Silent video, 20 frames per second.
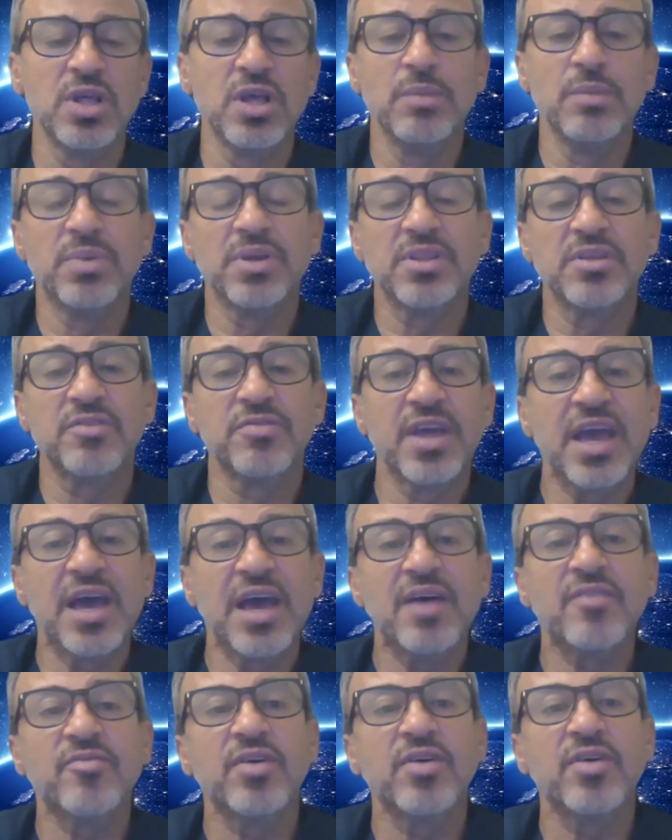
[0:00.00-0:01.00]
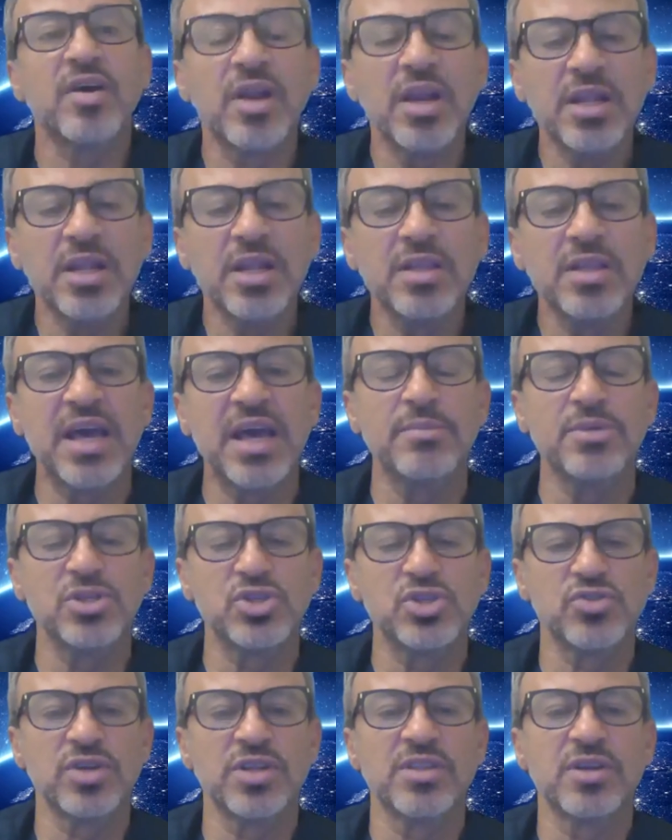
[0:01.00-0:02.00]
But if they have a really
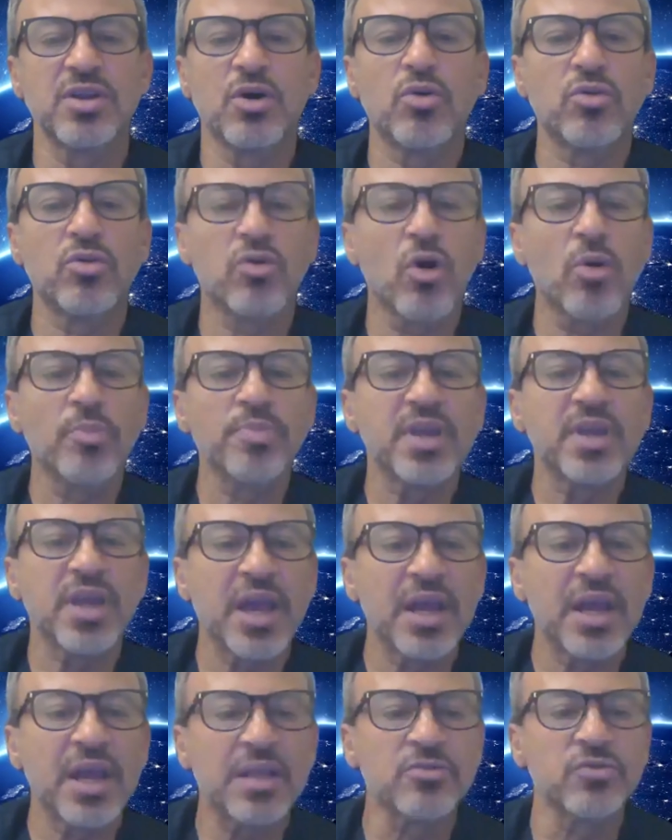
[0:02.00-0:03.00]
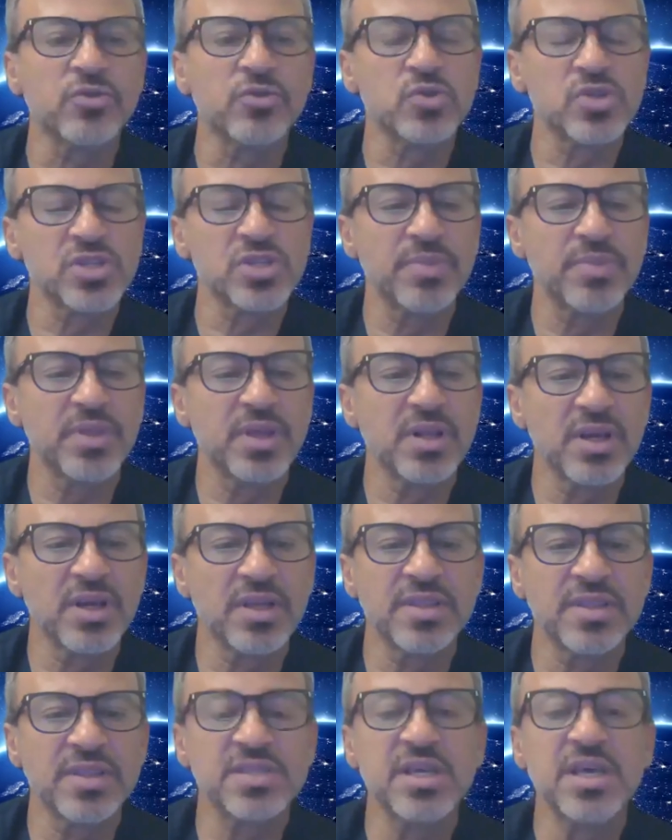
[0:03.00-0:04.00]
damaged retina or optic atrophy or something like
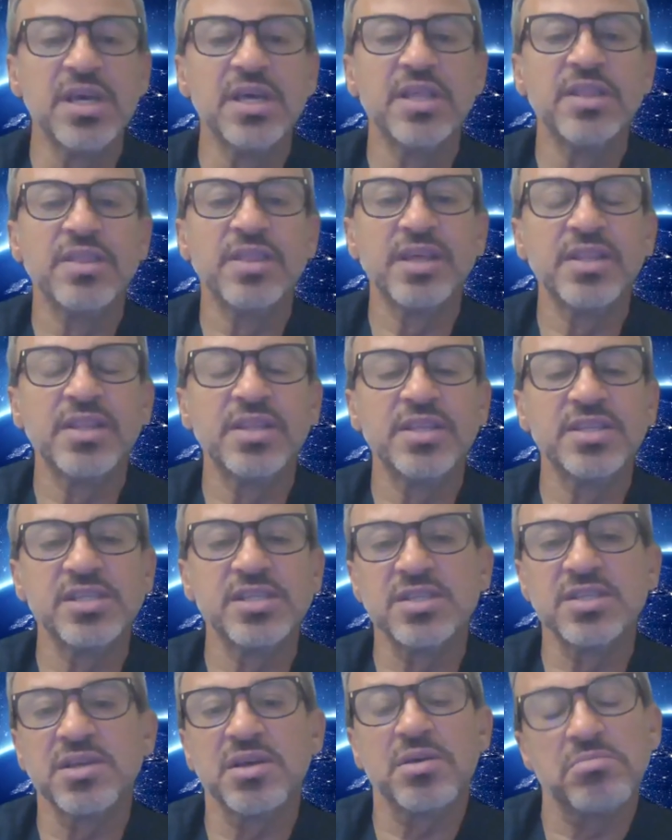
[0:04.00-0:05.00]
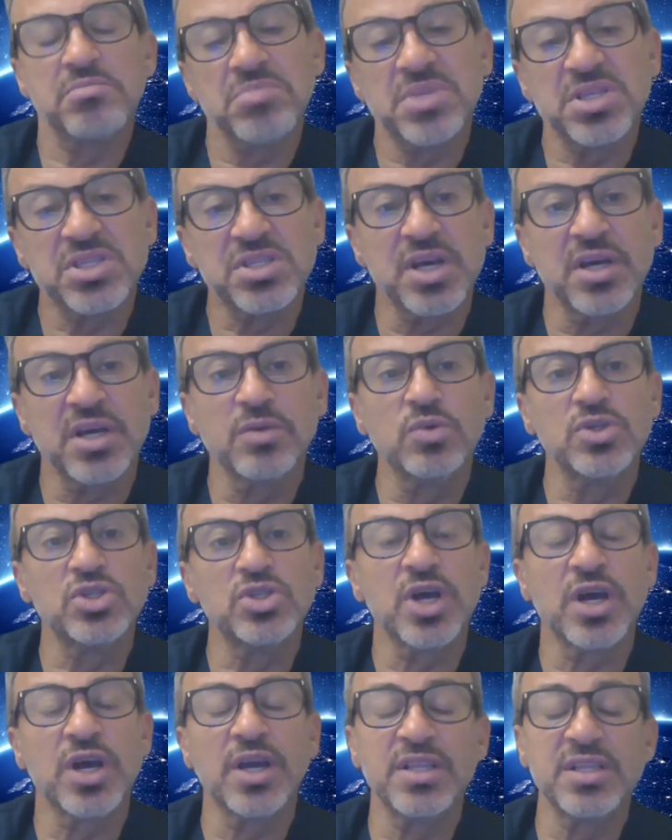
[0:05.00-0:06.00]
this, then this is a sign which
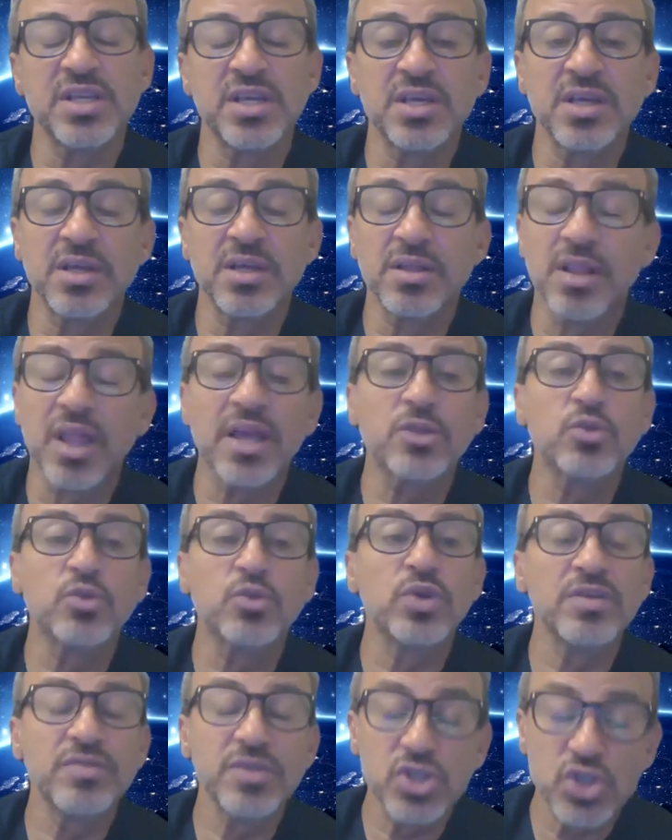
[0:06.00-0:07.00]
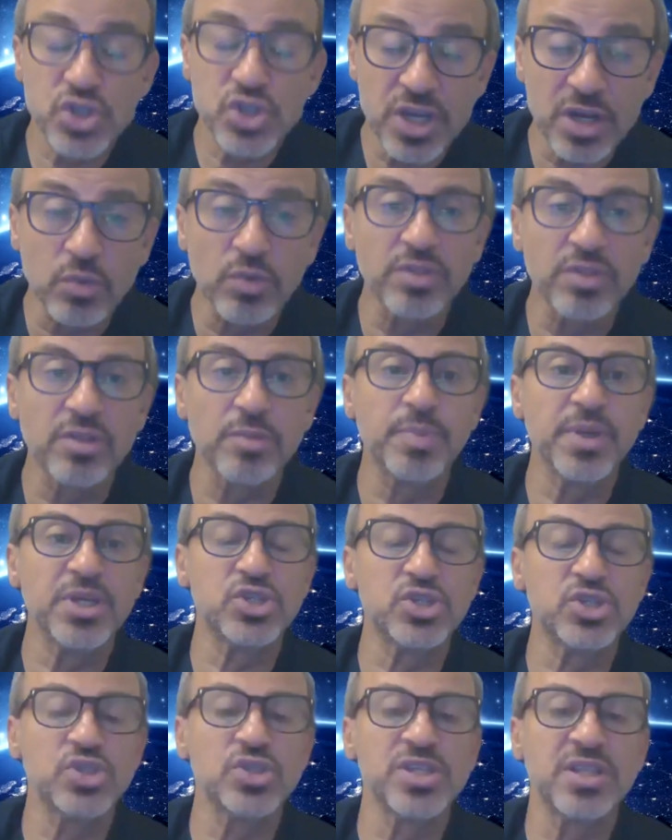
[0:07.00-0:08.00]
I like to even share with the
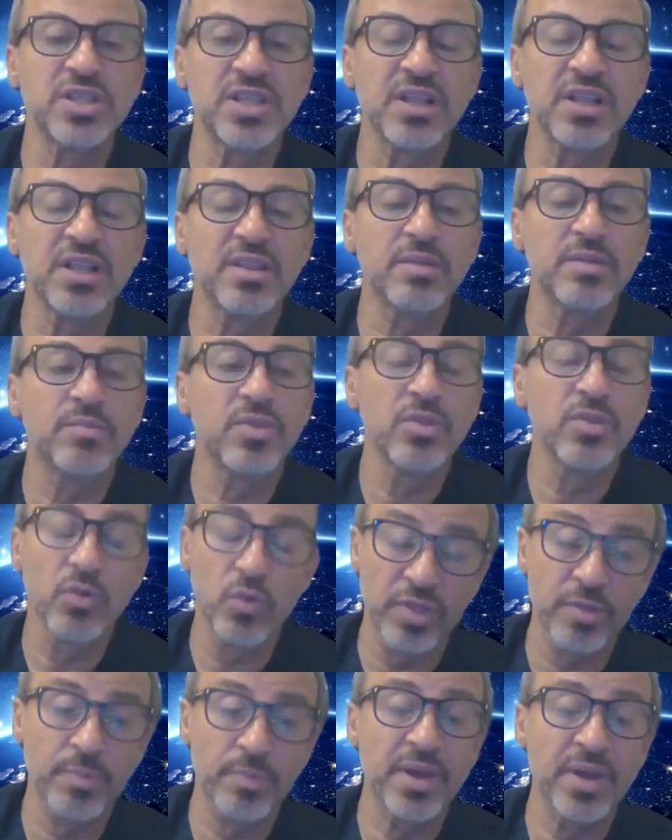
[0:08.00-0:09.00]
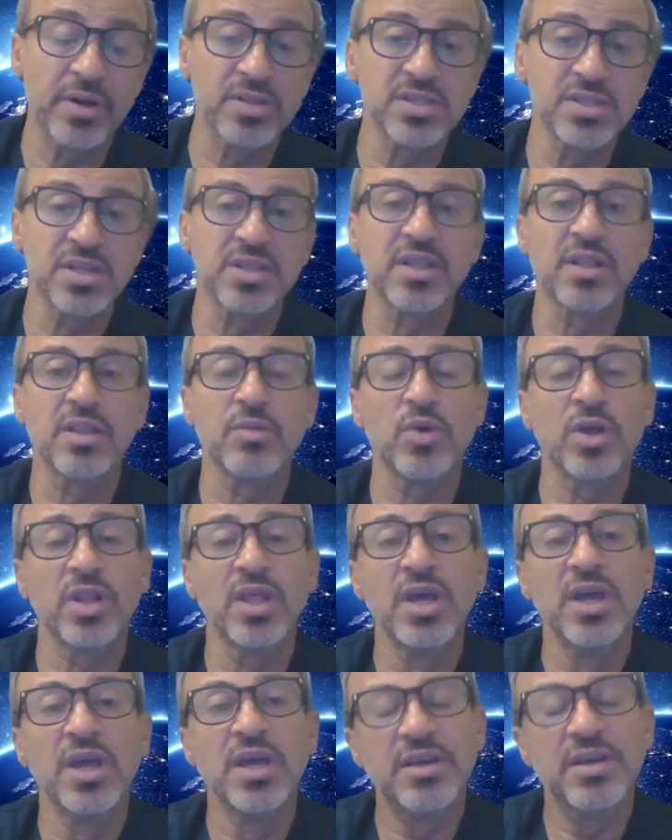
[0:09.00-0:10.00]
patients and tell them, with the parents, I tell them, well,
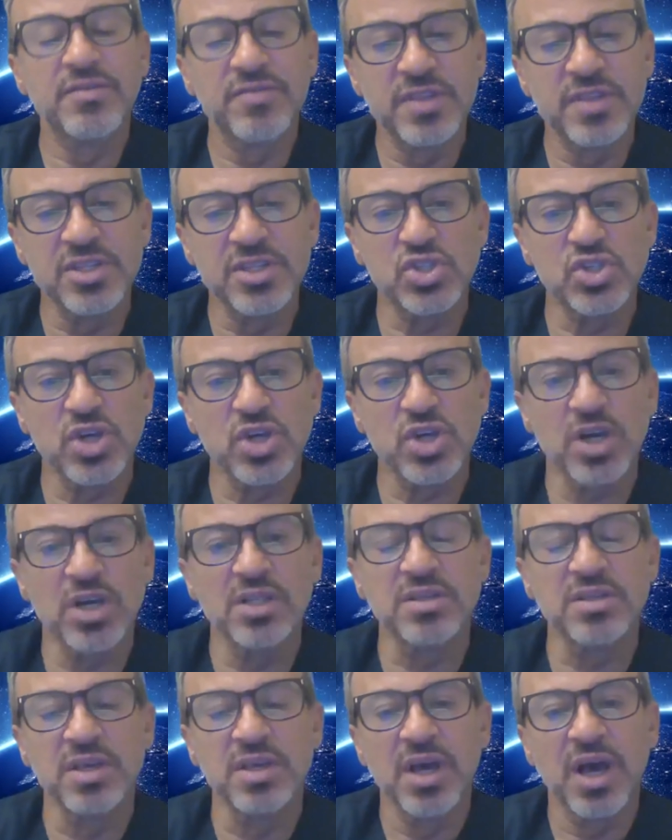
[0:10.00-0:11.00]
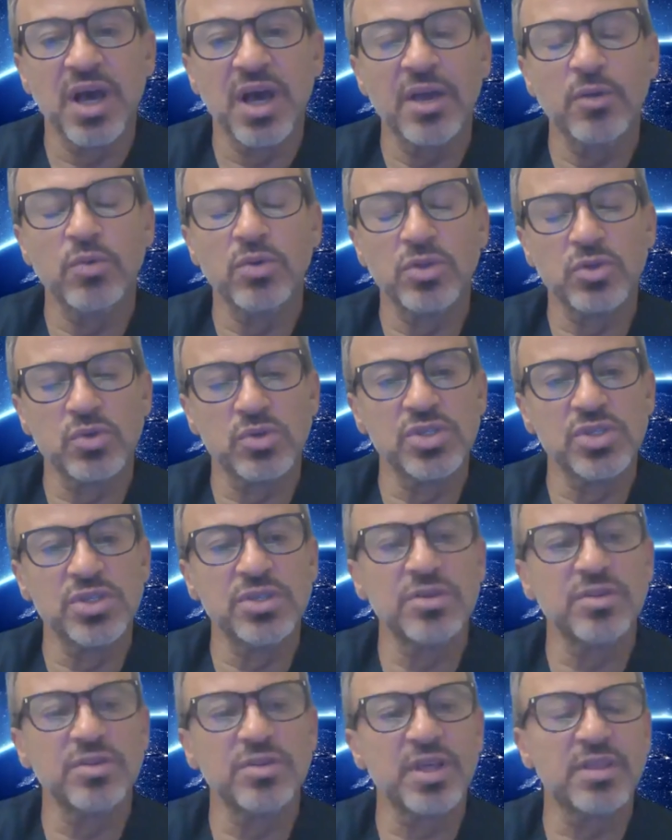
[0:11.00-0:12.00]
if this child, I would
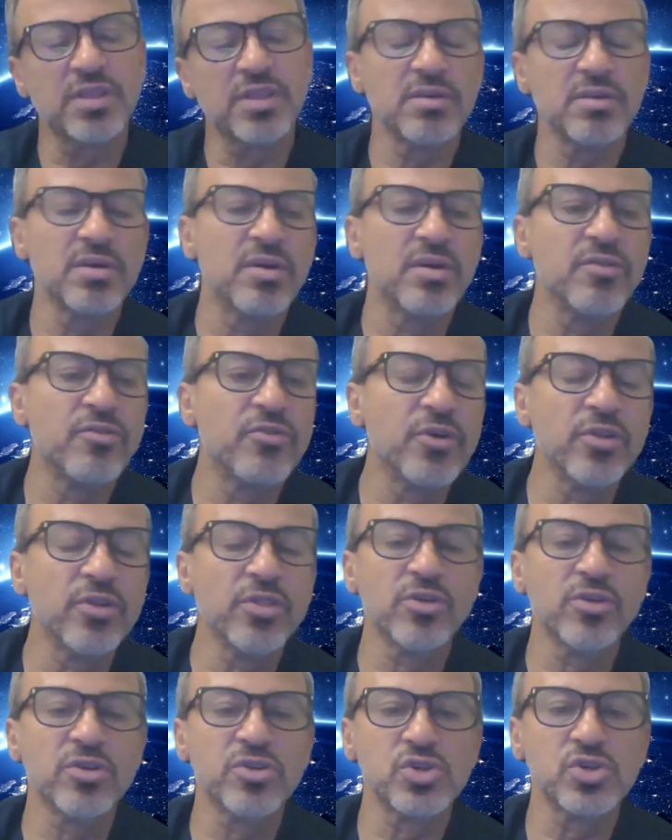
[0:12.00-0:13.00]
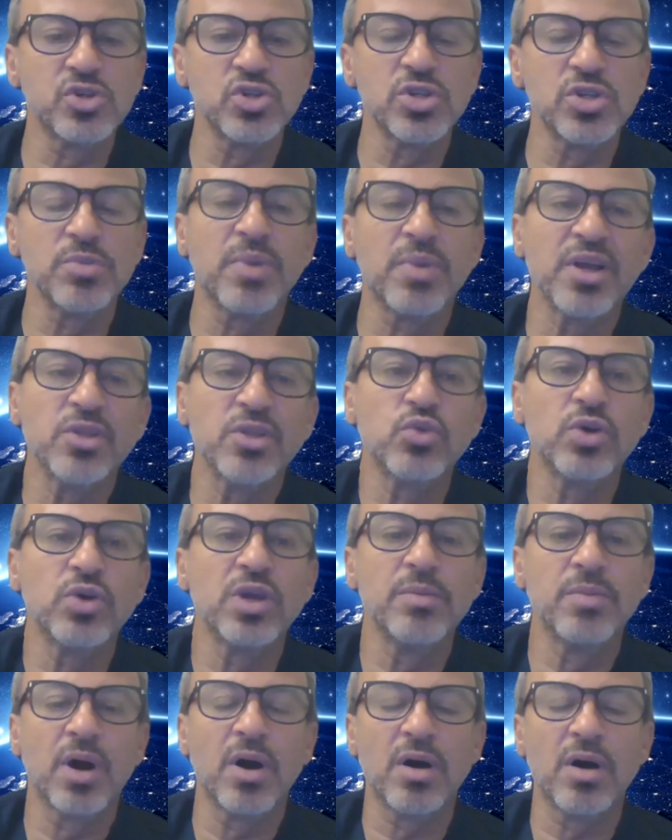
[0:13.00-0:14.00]
consider that further surgery might do
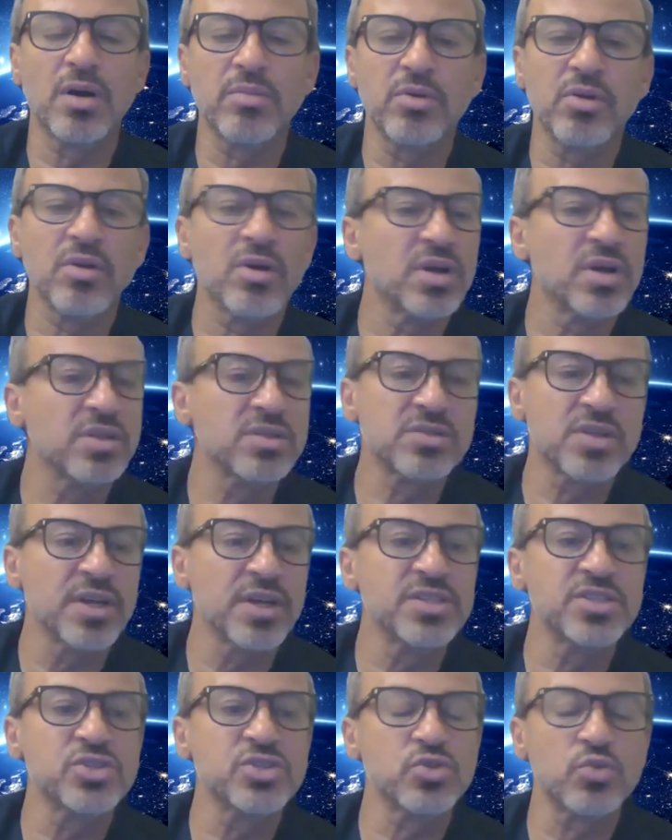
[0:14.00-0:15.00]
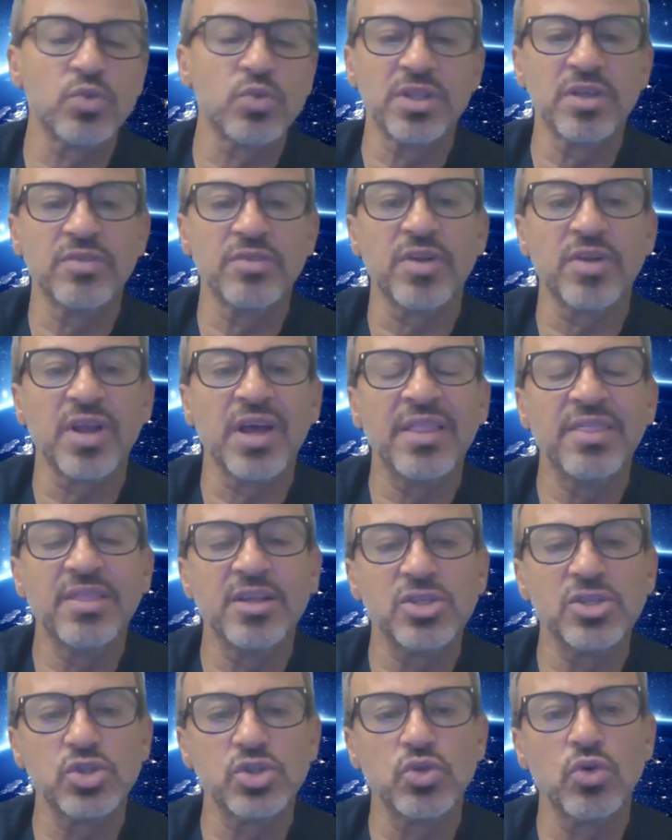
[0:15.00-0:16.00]
him harm, regarding phthisis or whatever, and there
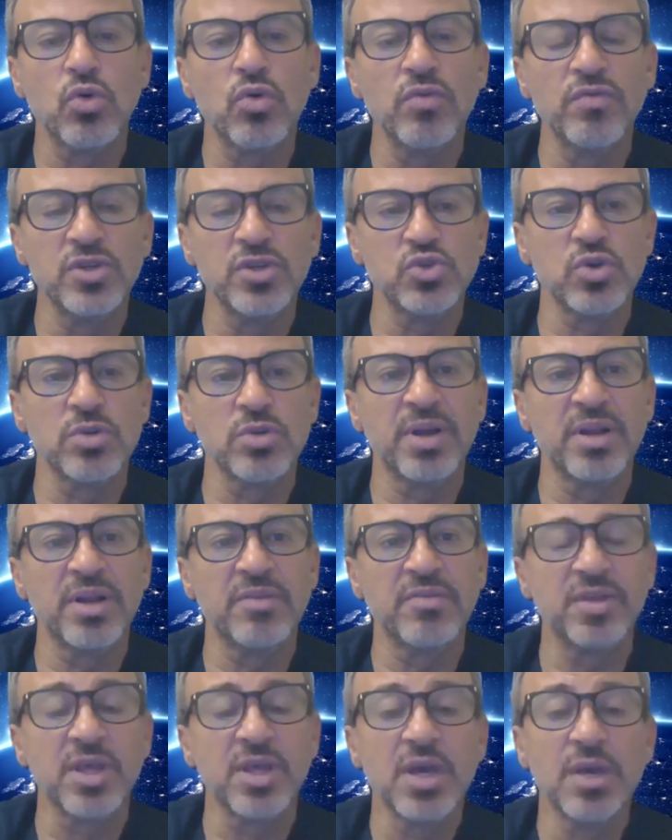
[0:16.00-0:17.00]
is no visual benefit.